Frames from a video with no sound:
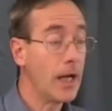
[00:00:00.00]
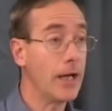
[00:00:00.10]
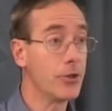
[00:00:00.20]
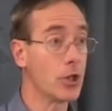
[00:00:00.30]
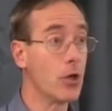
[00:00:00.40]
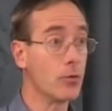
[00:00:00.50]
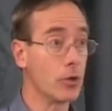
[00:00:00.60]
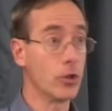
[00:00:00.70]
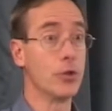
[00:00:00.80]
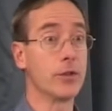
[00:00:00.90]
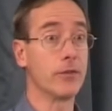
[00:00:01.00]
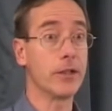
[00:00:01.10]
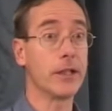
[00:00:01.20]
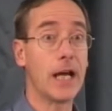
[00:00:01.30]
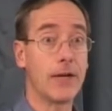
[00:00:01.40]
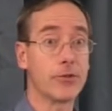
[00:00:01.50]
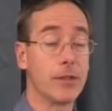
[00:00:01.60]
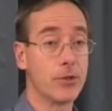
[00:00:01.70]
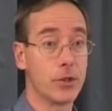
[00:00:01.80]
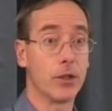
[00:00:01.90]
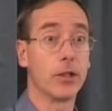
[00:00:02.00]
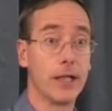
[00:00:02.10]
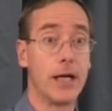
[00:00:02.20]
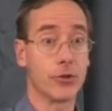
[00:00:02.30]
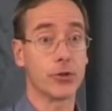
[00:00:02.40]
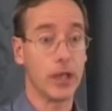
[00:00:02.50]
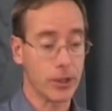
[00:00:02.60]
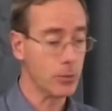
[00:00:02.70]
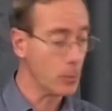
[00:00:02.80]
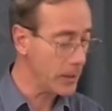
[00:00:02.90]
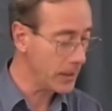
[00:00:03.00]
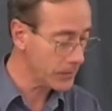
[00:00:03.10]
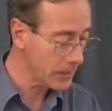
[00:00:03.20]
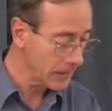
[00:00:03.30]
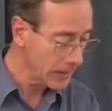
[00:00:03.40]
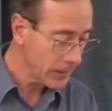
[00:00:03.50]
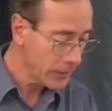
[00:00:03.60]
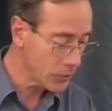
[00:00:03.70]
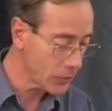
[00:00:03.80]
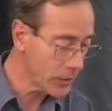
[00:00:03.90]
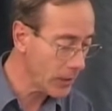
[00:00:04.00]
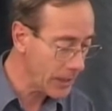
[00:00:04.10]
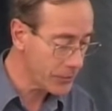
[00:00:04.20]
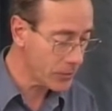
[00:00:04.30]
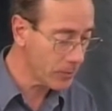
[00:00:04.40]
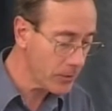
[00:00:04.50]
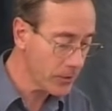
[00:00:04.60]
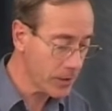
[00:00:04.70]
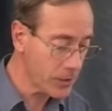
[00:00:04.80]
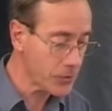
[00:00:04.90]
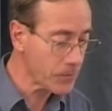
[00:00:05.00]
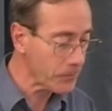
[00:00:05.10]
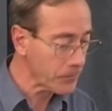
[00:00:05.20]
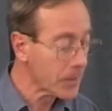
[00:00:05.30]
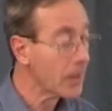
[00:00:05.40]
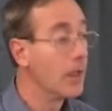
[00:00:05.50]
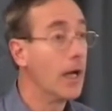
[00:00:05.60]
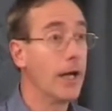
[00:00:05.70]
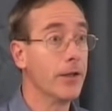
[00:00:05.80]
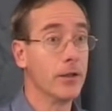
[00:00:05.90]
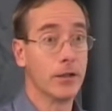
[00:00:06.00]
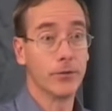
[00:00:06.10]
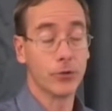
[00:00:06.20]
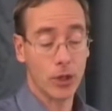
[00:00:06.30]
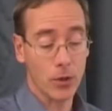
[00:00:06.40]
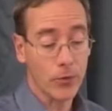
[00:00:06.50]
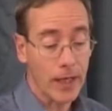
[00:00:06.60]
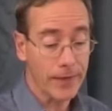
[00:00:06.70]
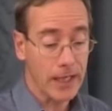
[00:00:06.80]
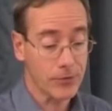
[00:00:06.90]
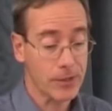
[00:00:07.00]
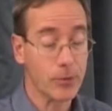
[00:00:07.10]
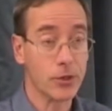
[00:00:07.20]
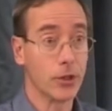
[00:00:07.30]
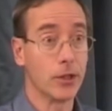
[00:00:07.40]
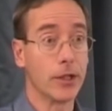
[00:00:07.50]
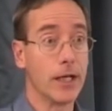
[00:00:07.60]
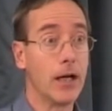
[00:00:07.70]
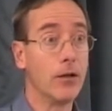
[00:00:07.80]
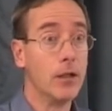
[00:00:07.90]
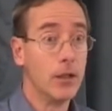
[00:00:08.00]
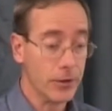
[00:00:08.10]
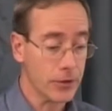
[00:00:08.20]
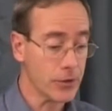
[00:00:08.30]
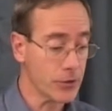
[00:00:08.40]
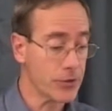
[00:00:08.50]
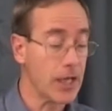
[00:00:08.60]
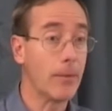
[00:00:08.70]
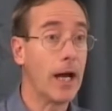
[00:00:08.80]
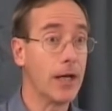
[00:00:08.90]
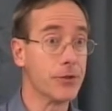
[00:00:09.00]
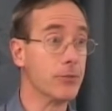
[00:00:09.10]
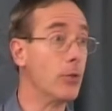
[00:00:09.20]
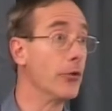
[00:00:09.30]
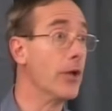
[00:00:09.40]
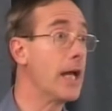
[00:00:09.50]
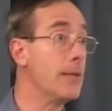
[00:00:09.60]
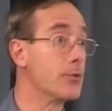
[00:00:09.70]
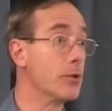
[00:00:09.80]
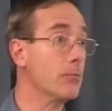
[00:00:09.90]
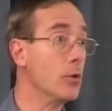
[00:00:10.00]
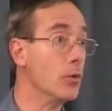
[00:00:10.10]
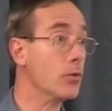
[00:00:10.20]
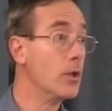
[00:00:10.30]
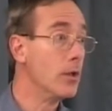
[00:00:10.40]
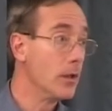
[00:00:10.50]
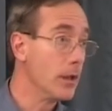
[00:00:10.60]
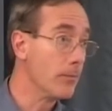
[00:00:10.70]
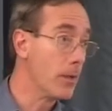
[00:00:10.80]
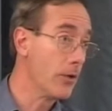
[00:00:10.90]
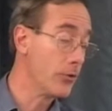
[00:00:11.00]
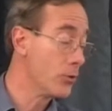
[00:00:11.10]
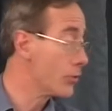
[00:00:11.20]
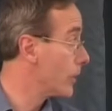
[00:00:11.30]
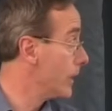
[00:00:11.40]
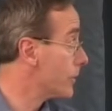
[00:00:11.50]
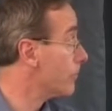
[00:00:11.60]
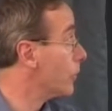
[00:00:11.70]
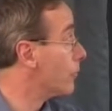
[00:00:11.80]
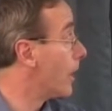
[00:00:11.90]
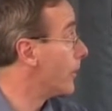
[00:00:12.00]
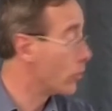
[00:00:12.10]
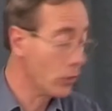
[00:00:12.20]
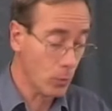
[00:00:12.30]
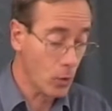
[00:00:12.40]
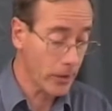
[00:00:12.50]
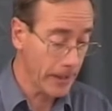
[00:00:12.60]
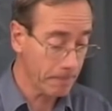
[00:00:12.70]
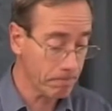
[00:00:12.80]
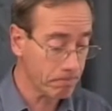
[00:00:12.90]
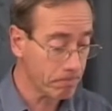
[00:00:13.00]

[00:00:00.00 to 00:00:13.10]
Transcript: and shown conclusively that they have a semicircular canal just like human beings. He's looked at Australopithecus and uh, shown that they have a semicircular canal that is the same as the modern apes that move eh, by, through the trees and move by knuckle walking.